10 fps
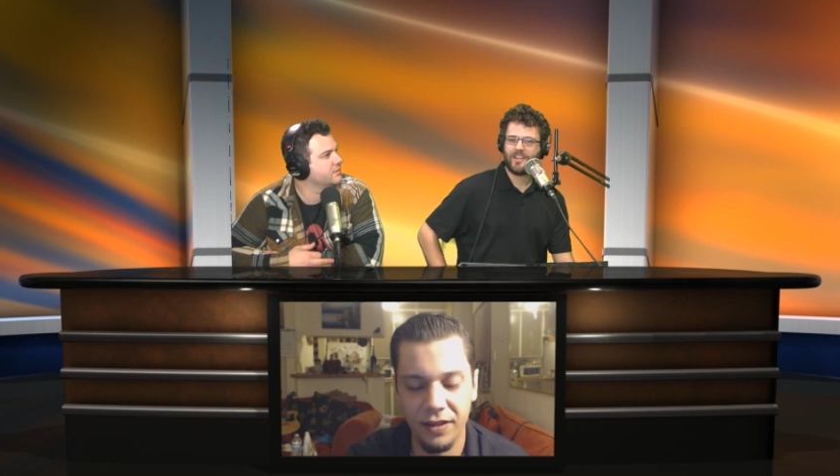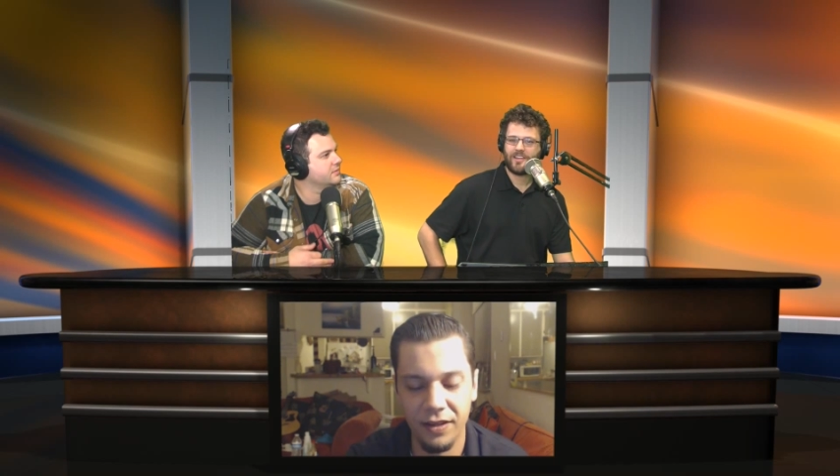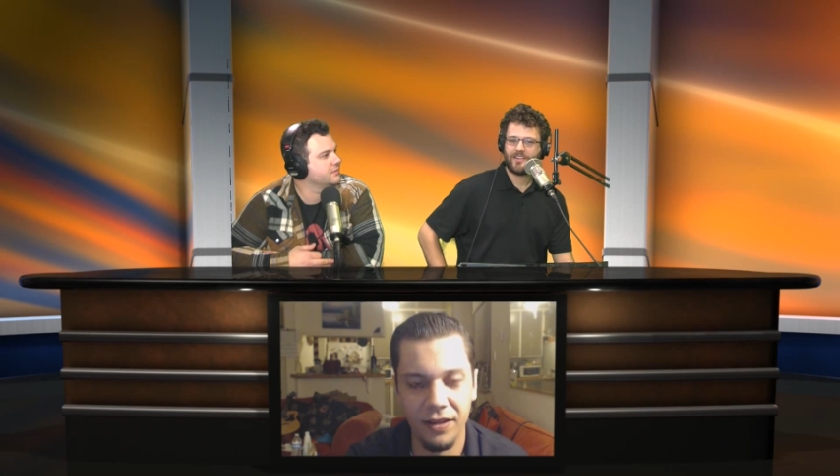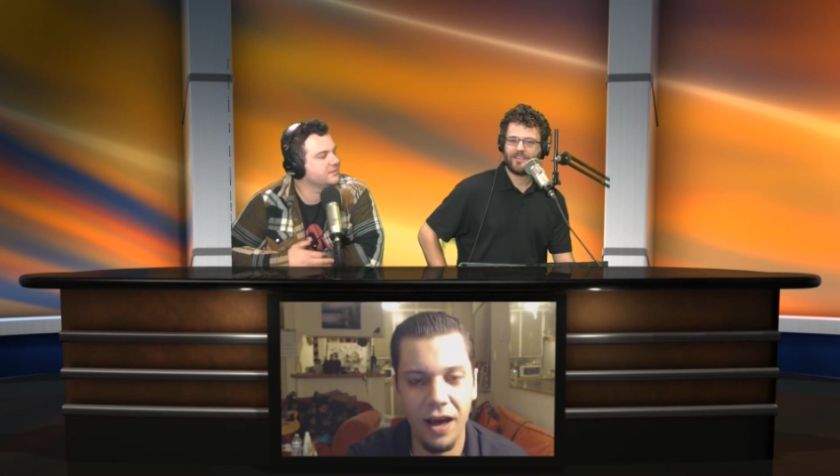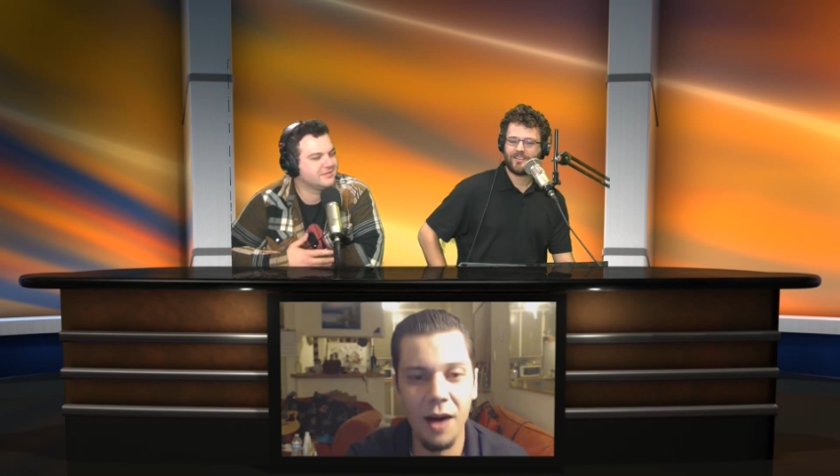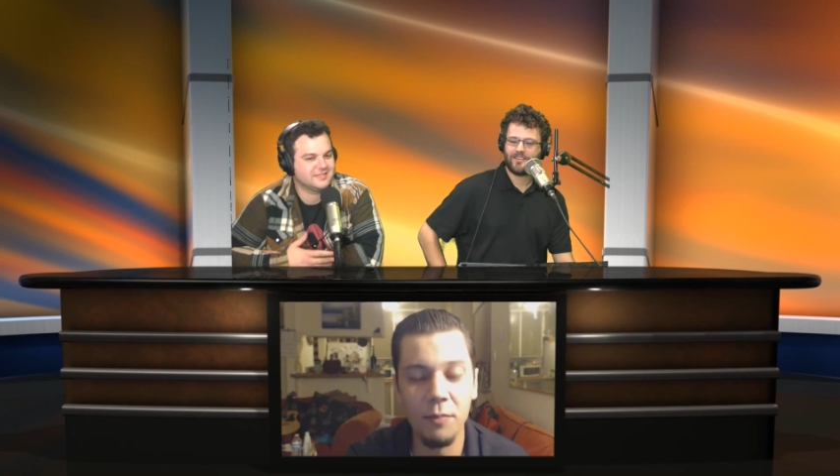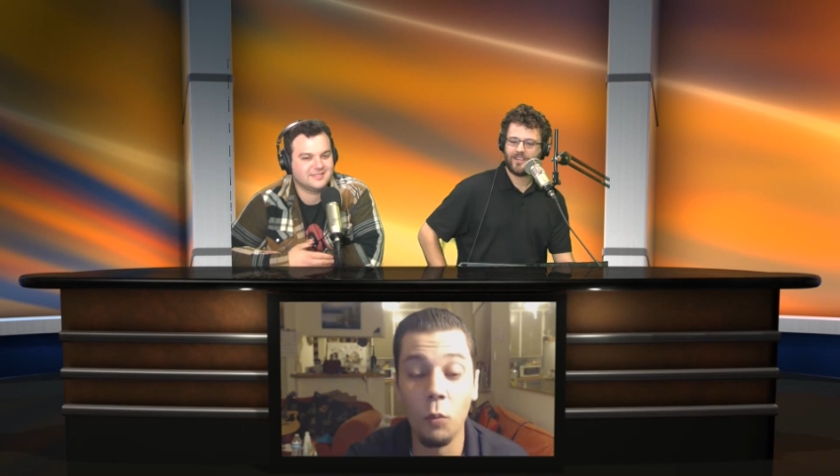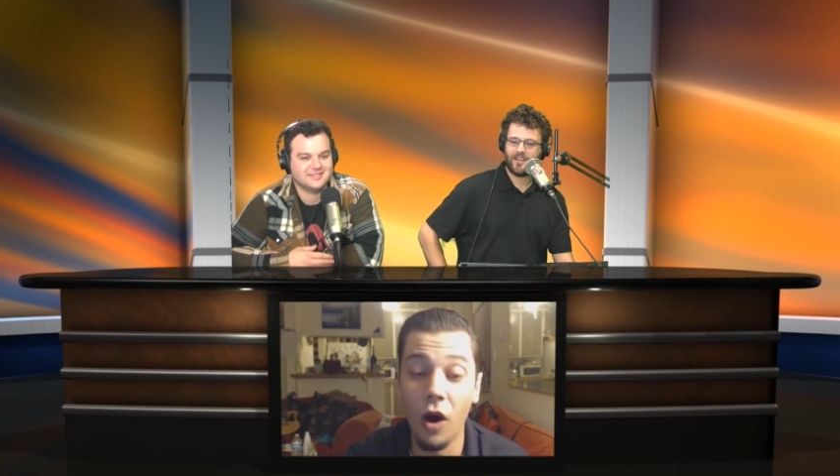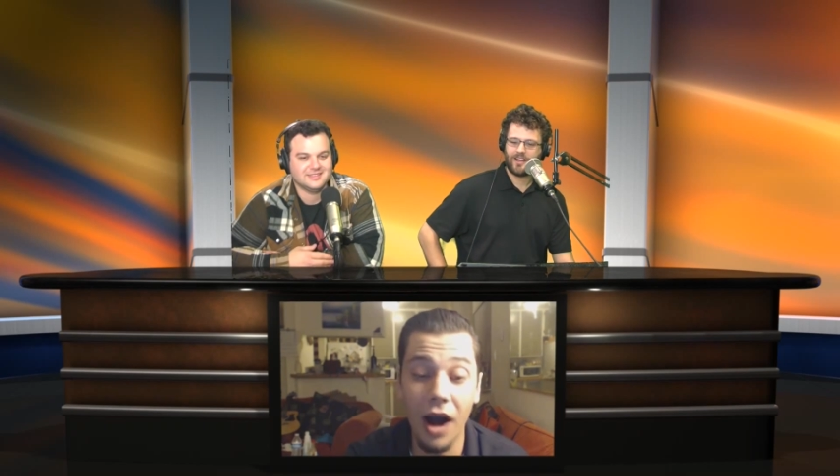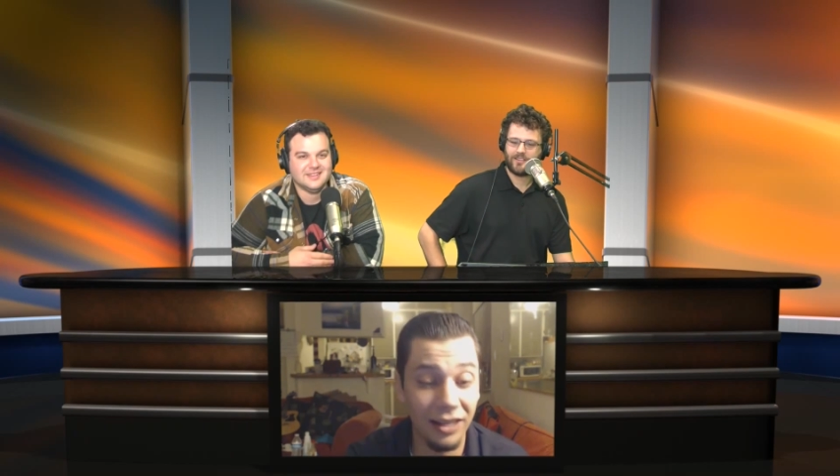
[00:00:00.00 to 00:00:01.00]

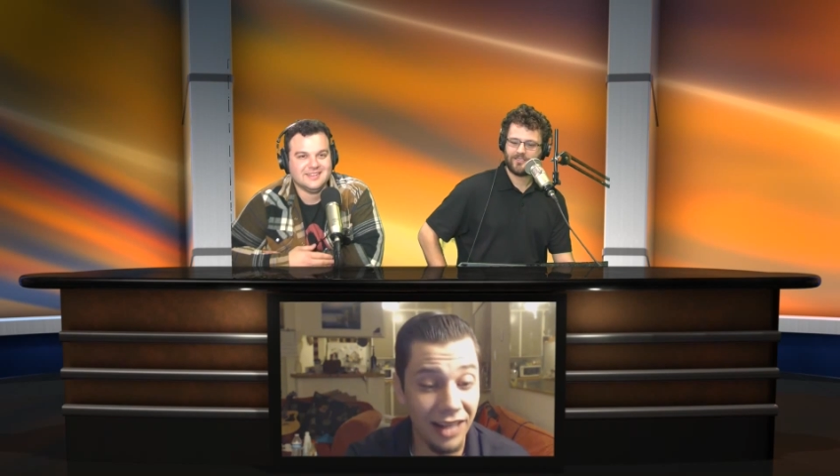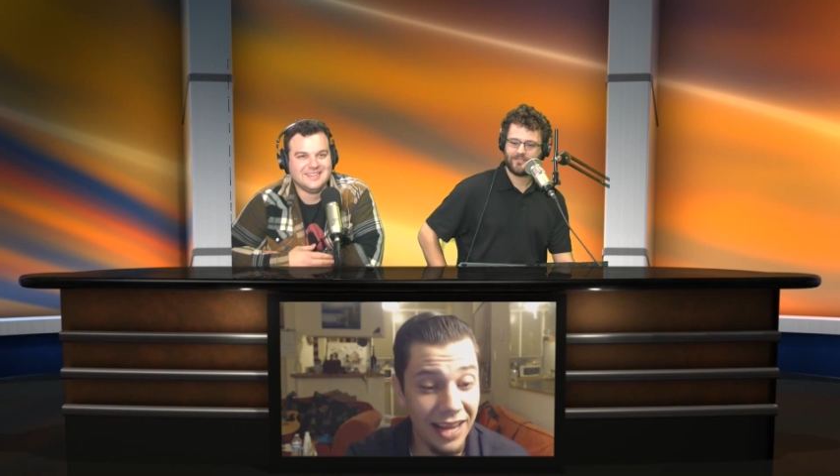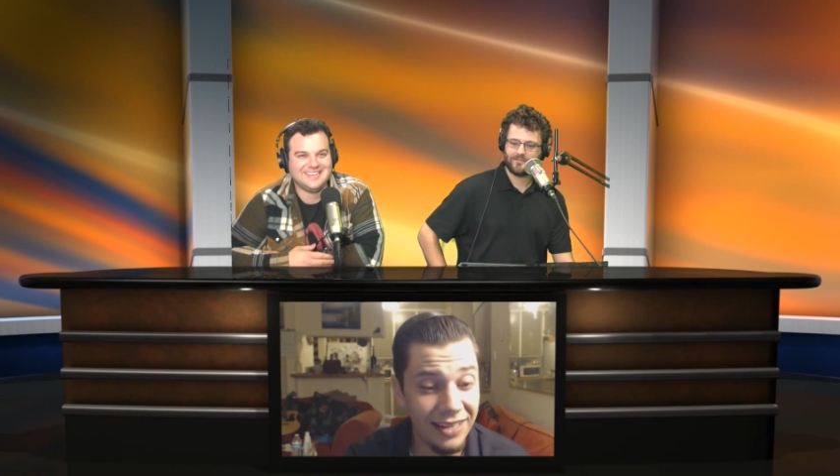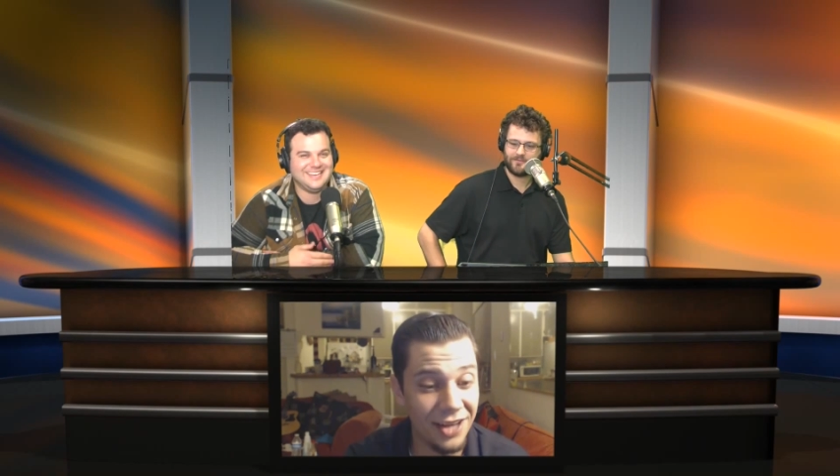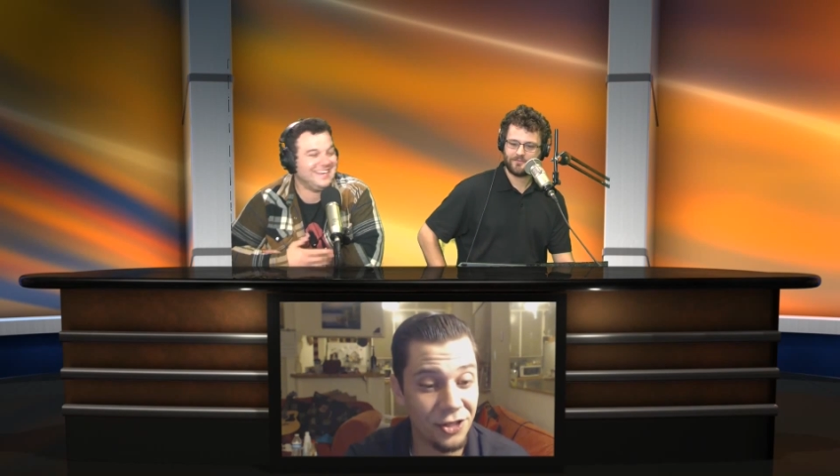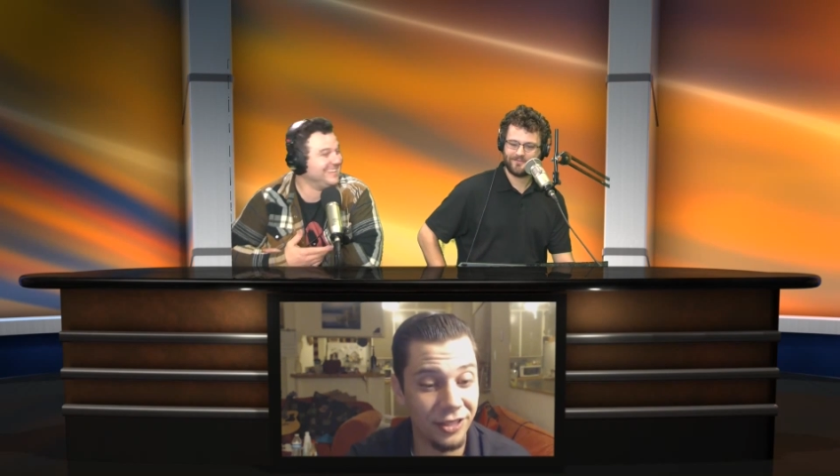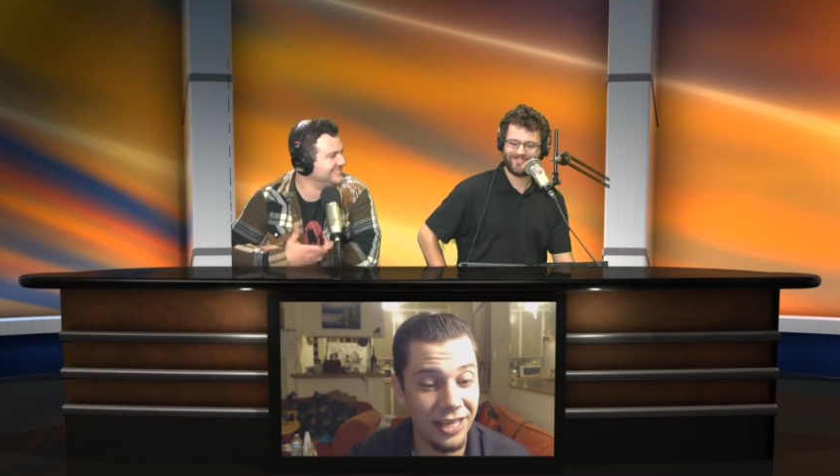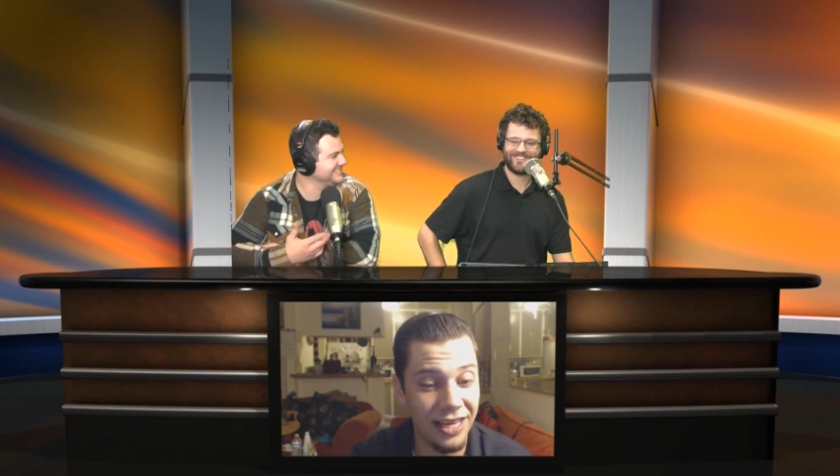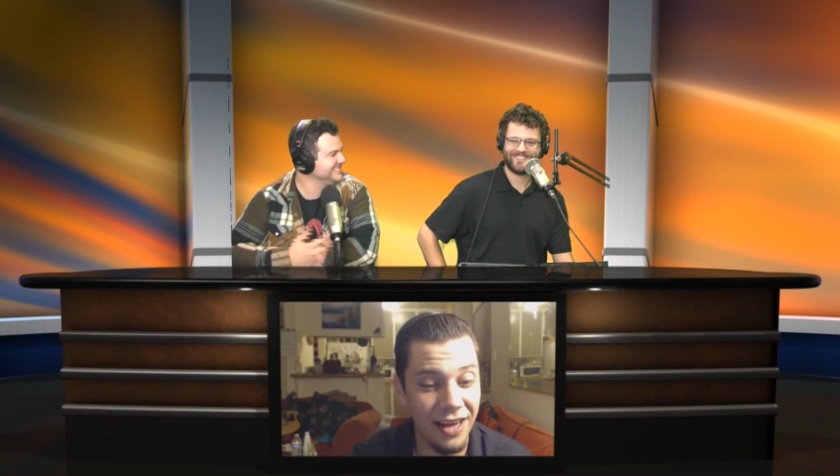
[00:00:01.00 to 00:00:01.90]
Well, I liked actually